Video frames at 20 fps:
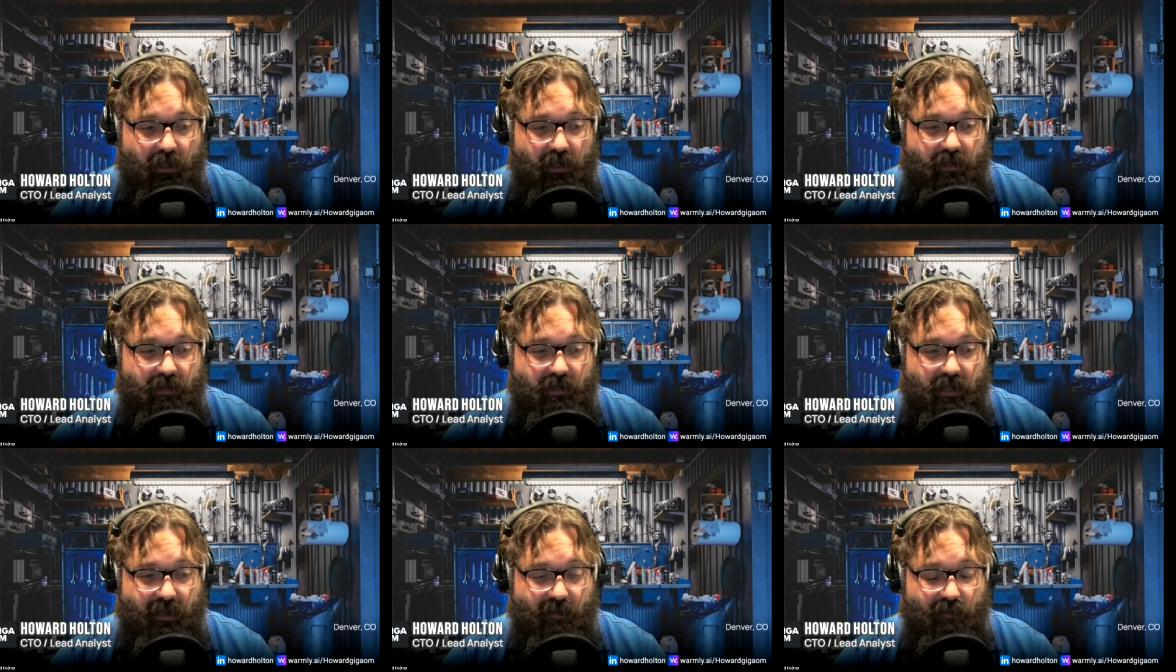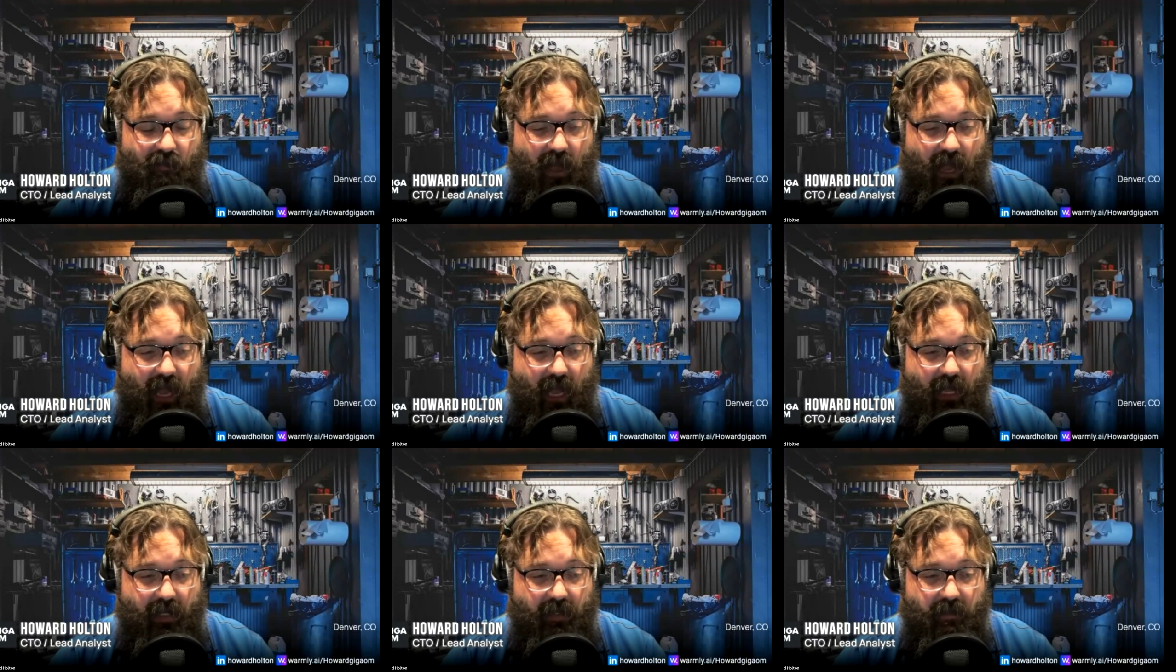to
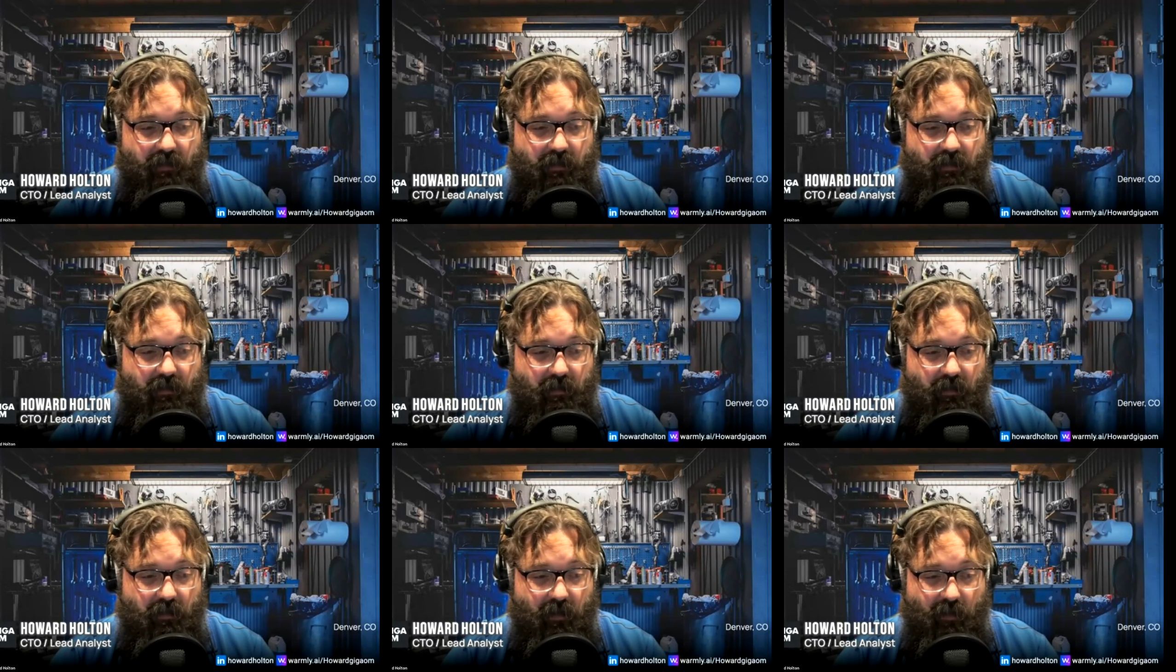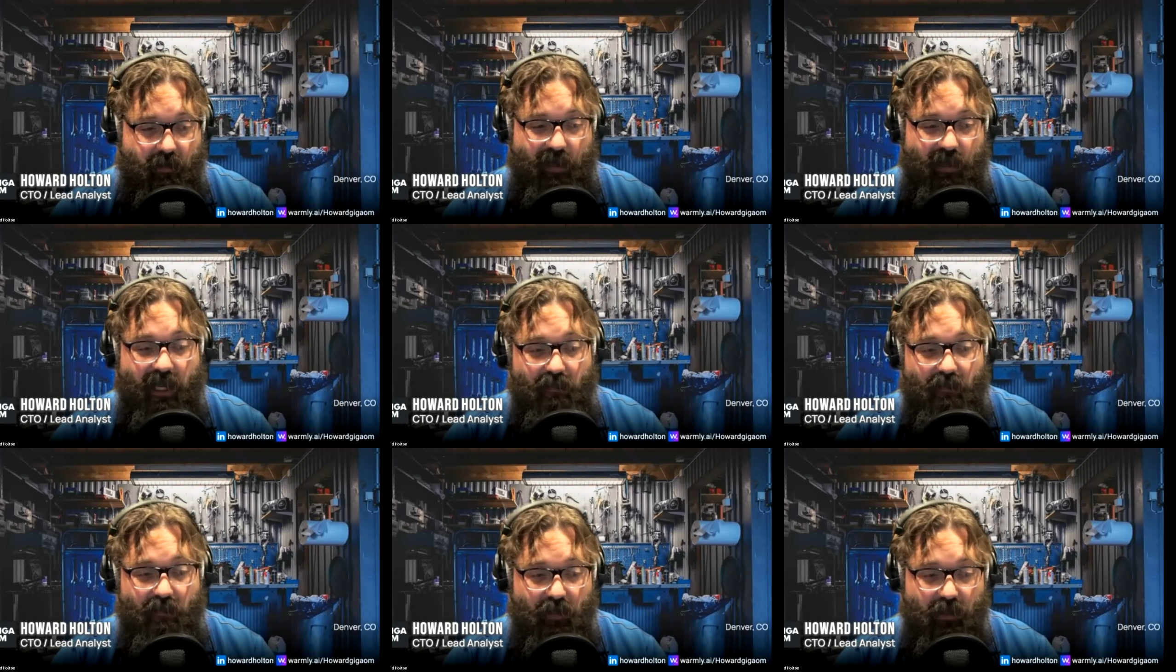impact the
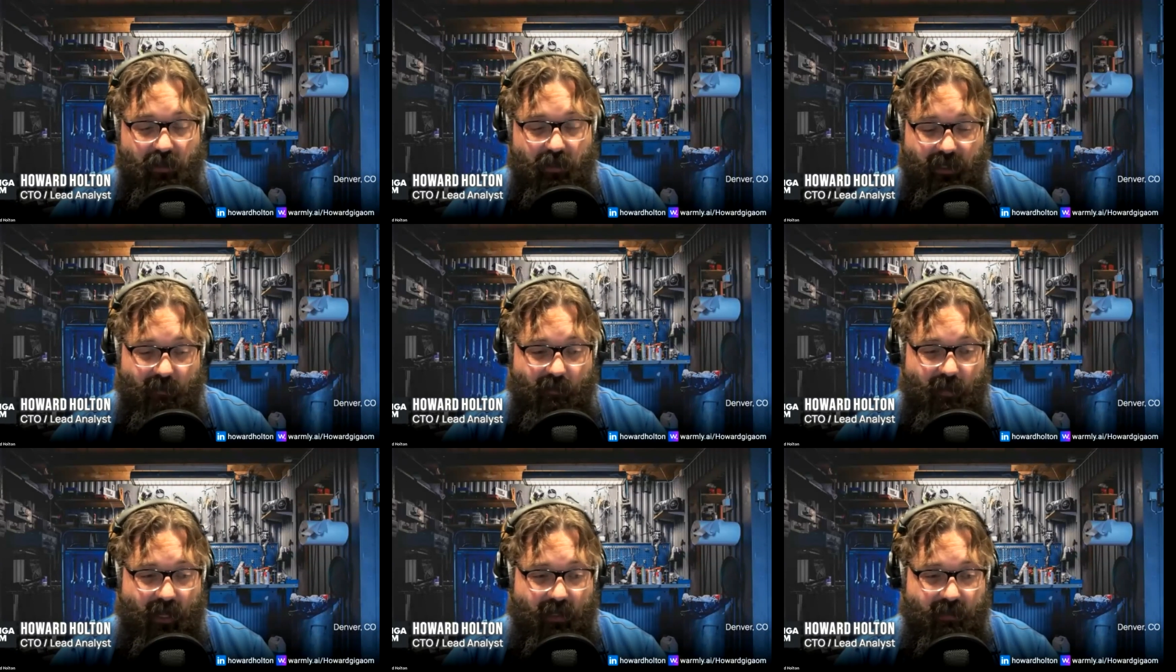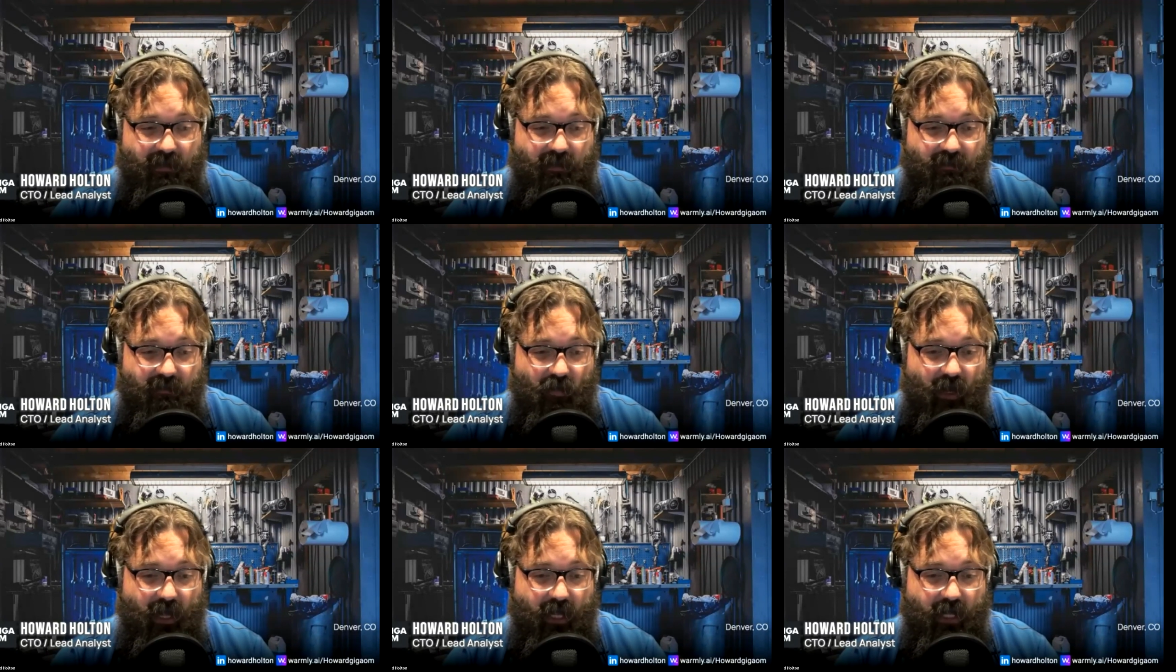people in a
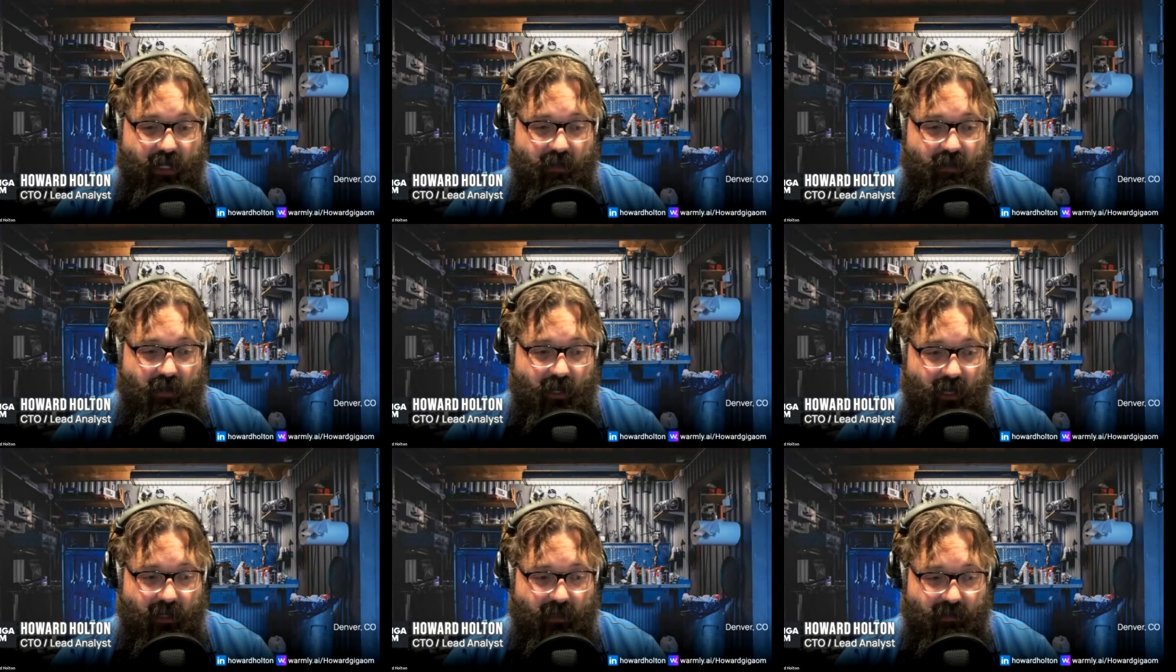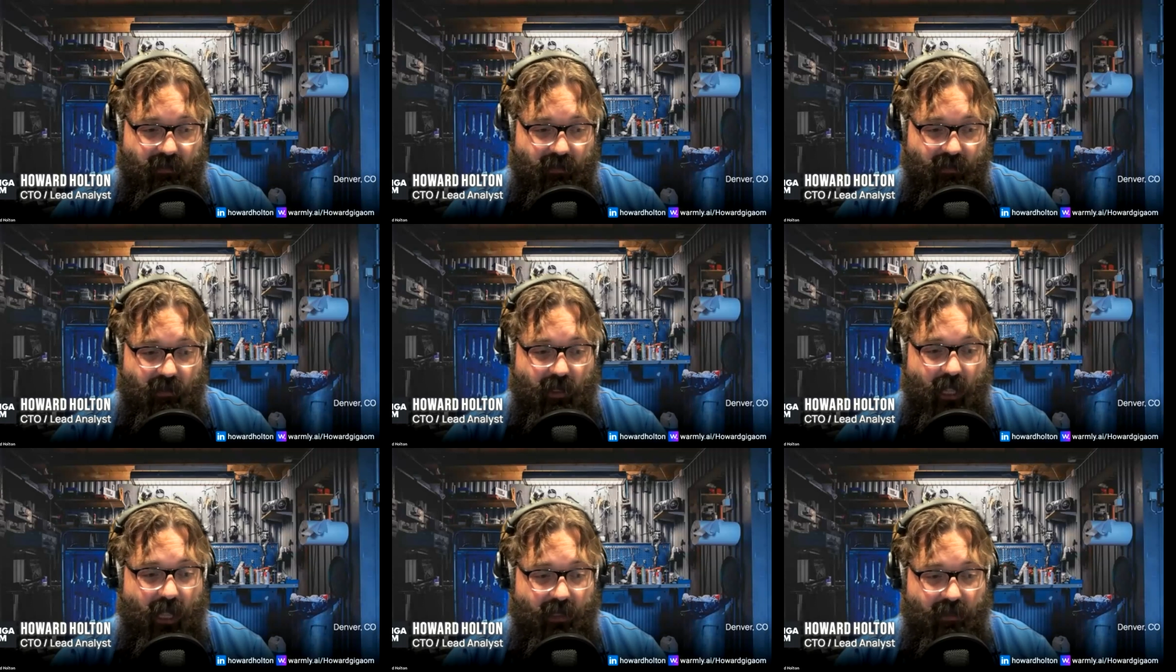positive way
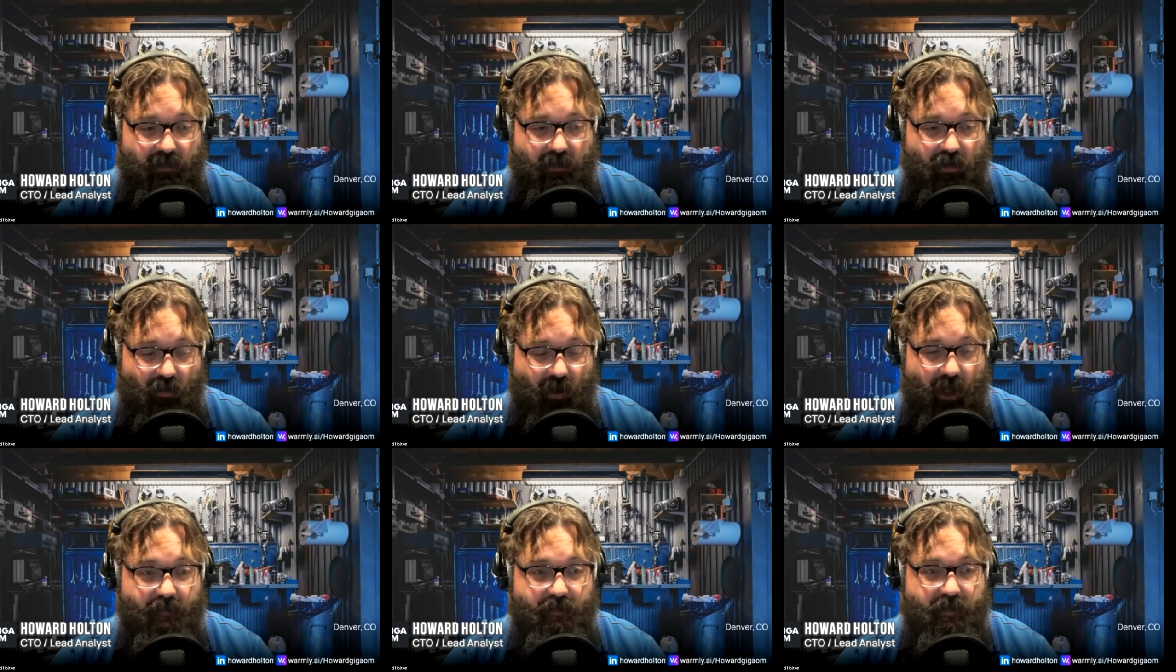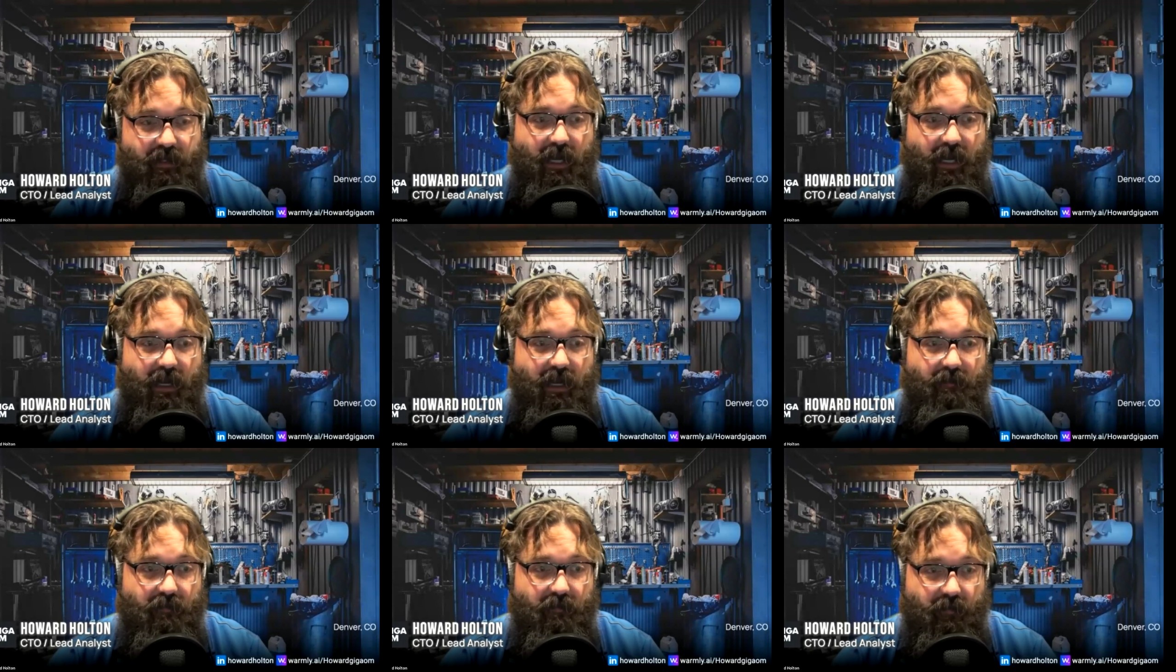and your
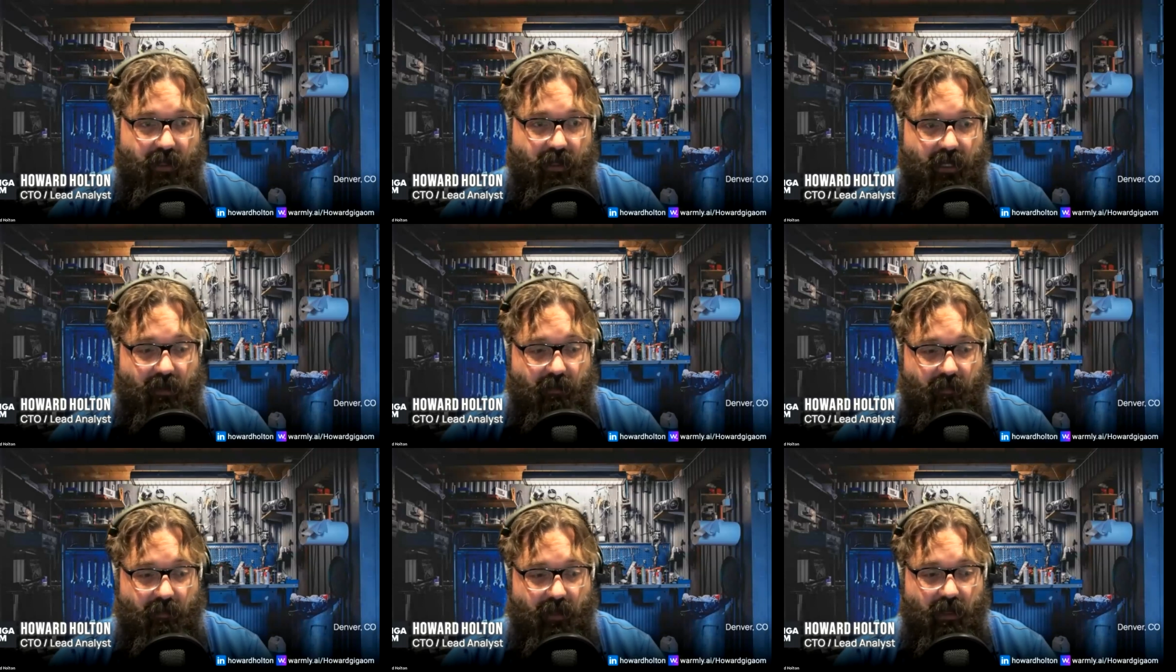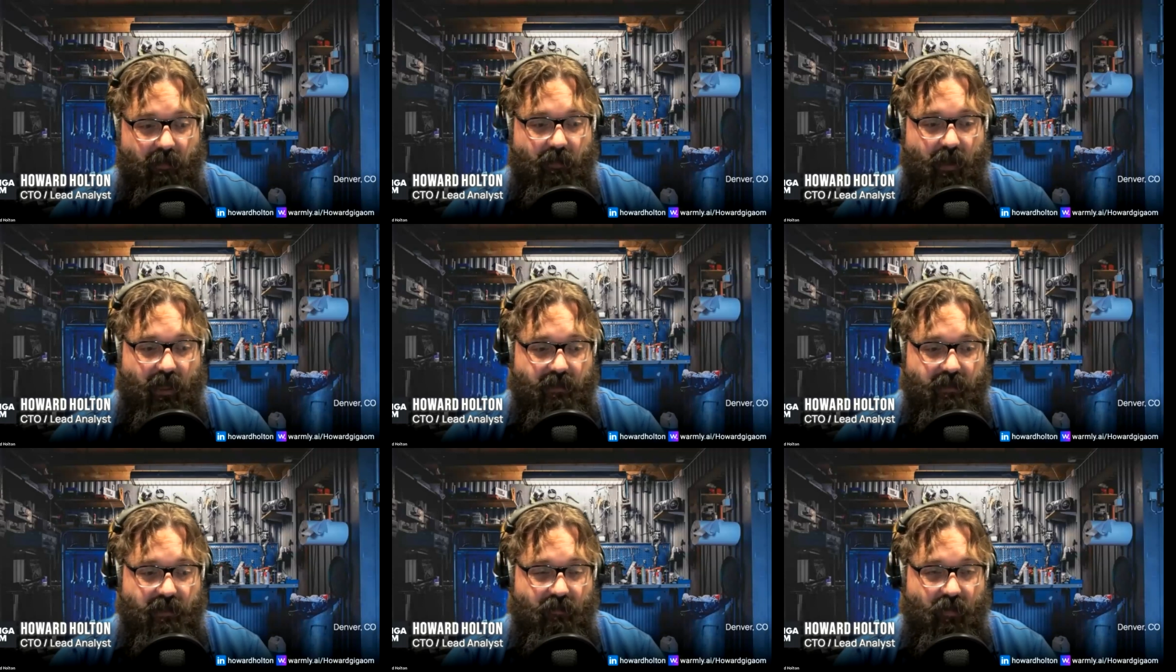uptime in a
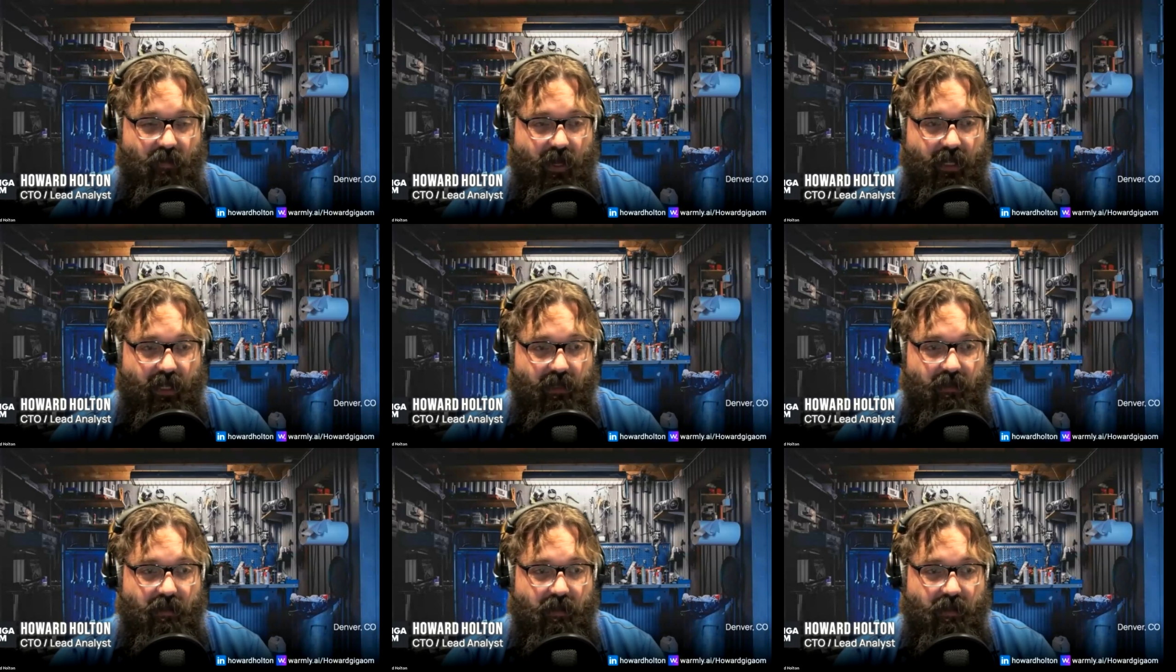positive way,